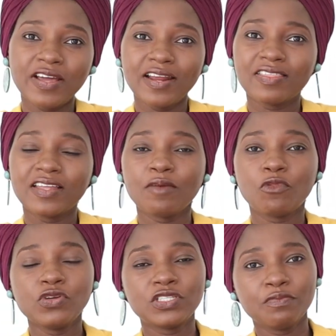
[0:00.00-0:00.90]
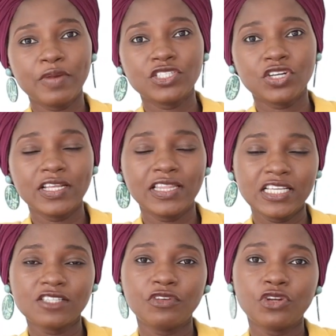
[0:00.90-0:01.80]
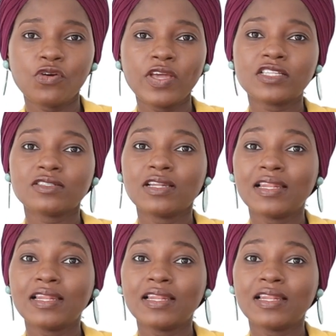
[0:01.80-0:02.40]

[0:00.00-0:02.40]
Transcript: final thing I'm going to mention in this video is